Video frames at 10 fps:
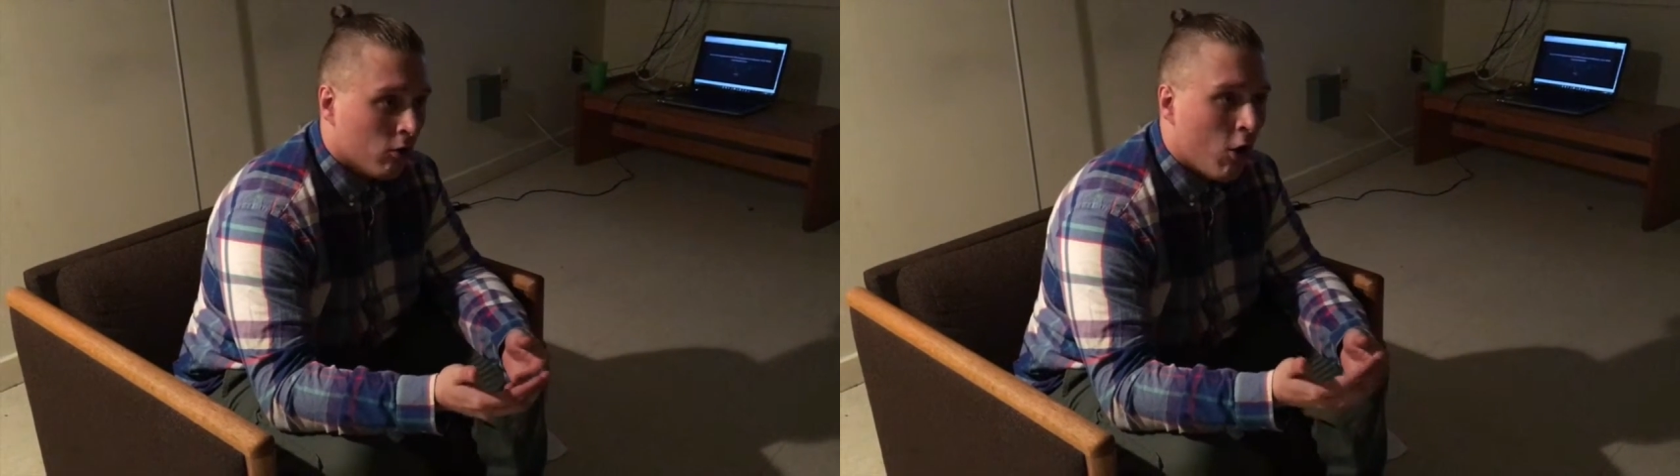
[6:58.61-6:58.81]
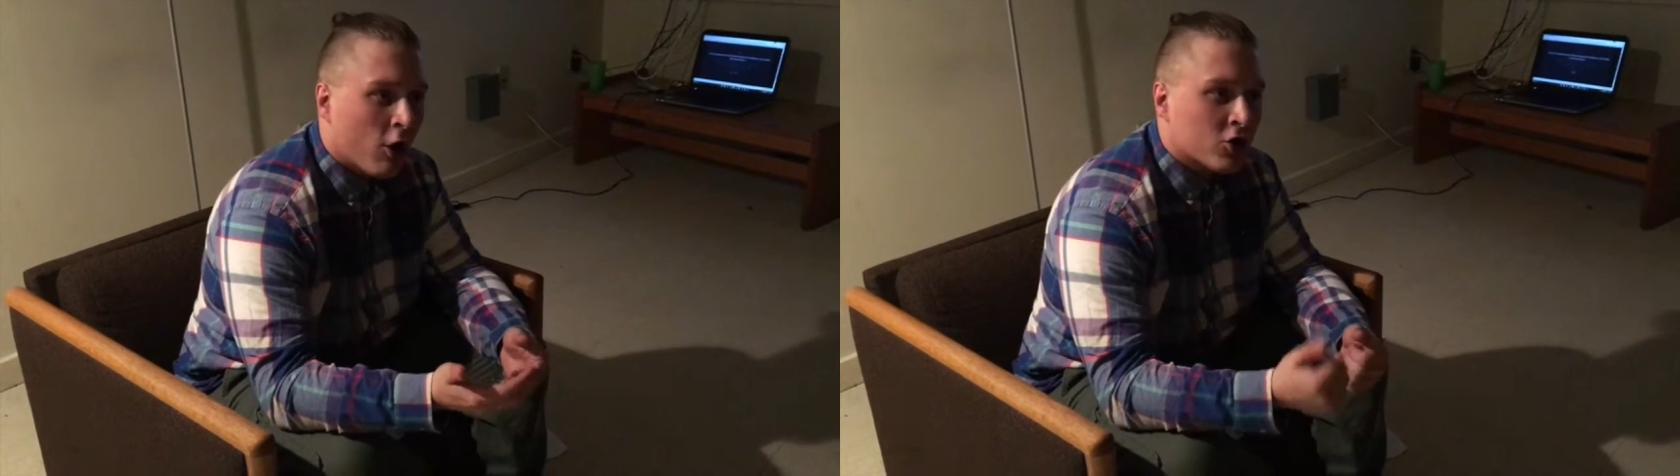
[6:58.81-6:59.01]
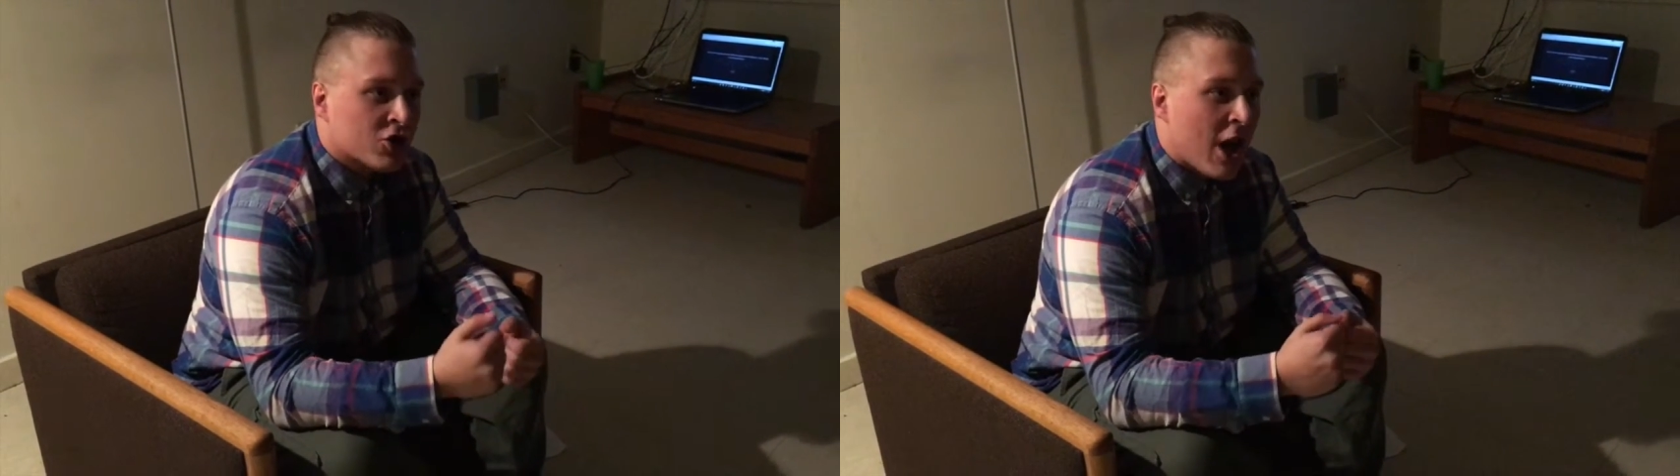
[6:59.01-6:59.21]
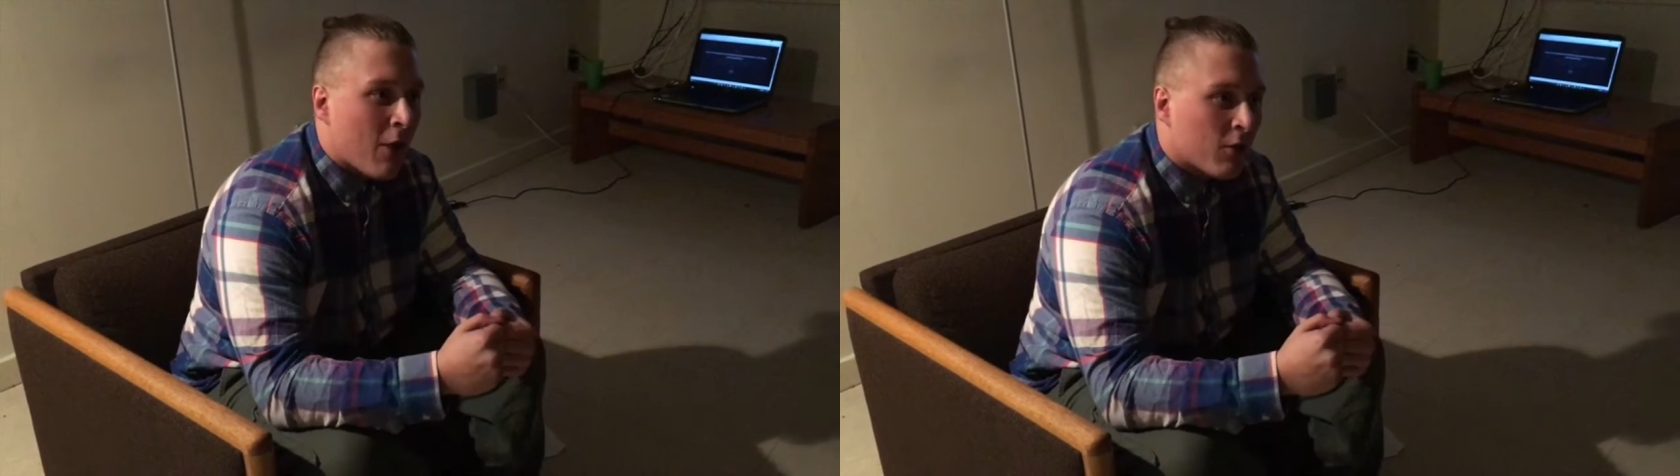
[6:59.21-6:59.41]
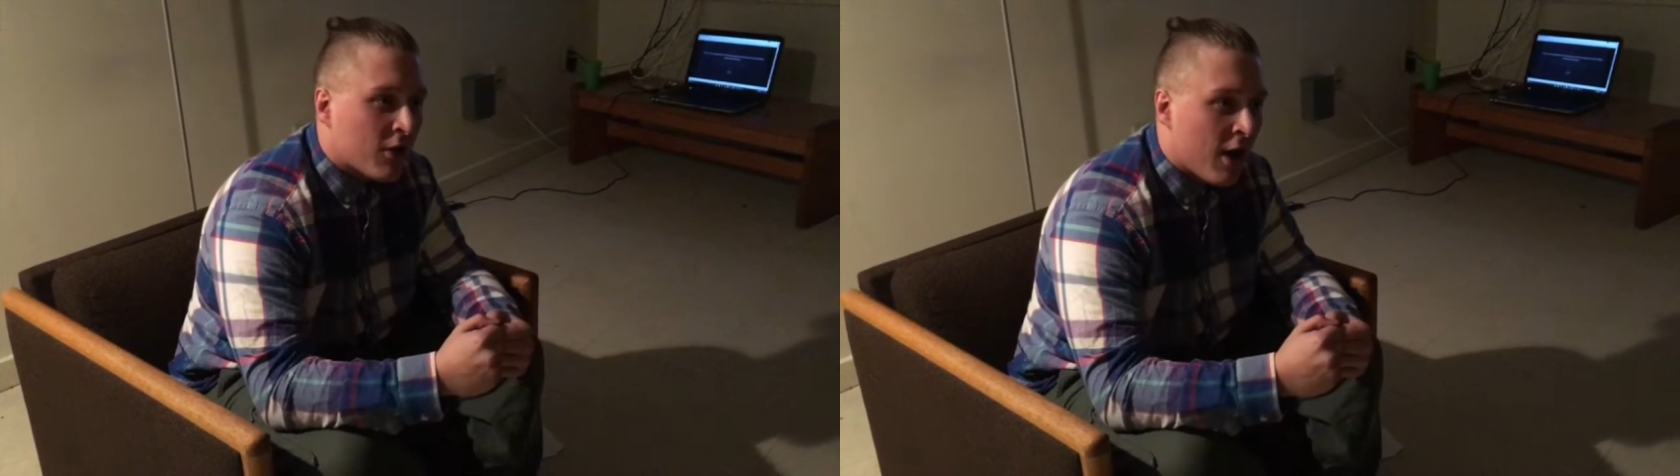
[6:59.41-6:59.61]
longer
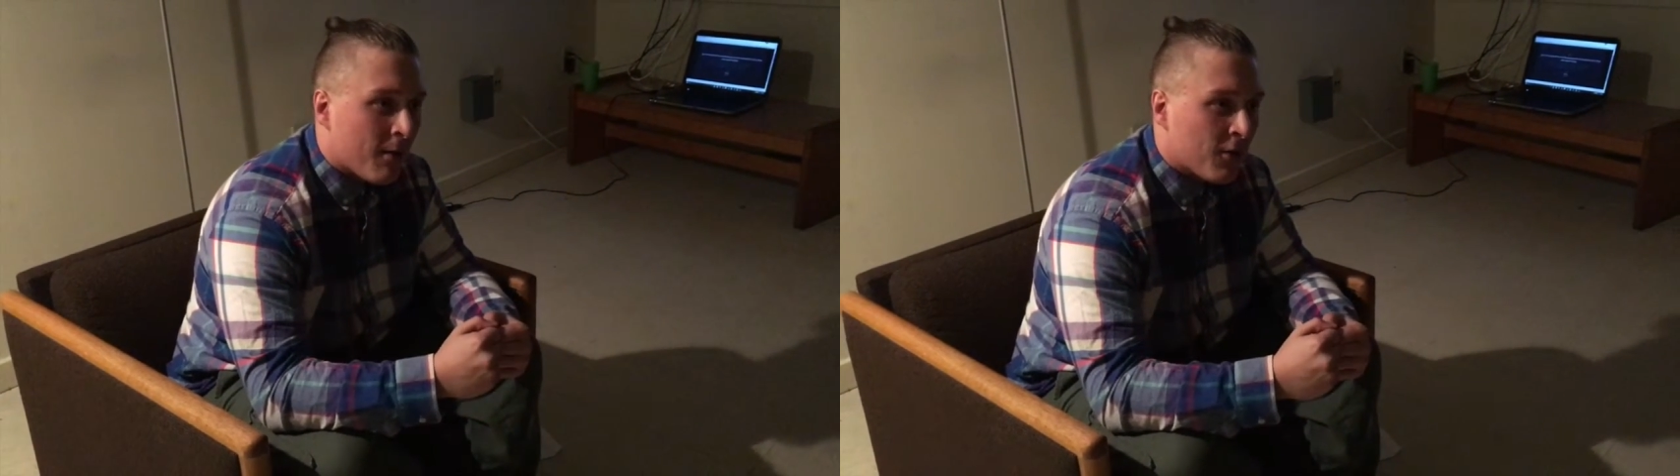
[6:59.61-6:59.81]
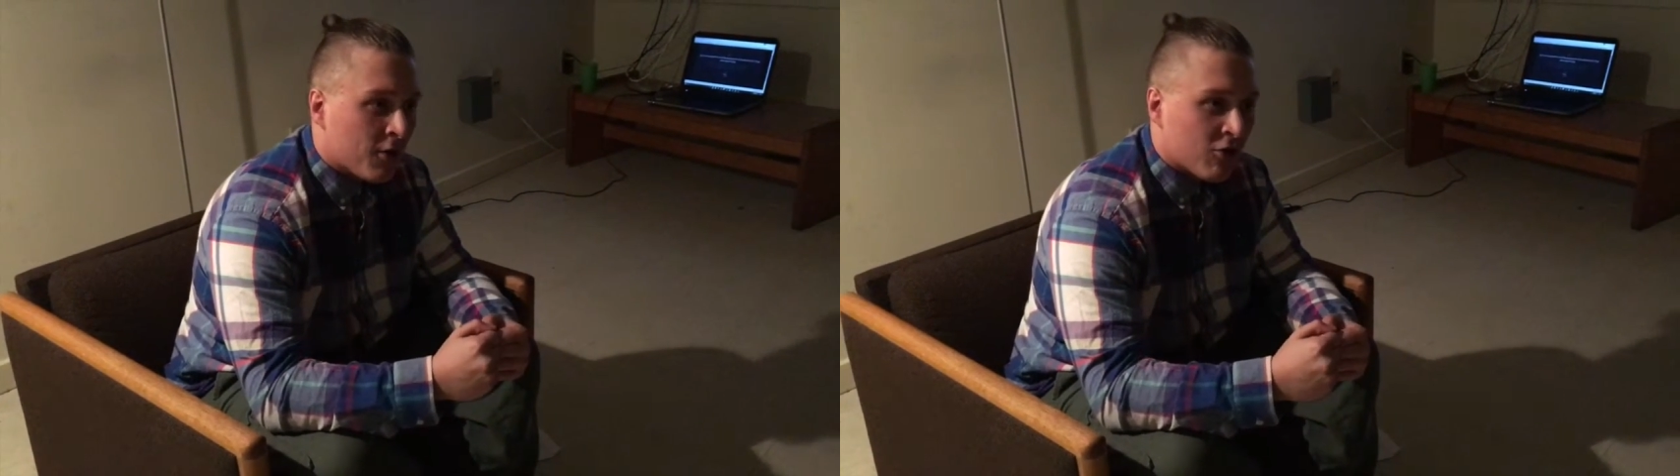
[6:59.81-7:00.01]
shower times because the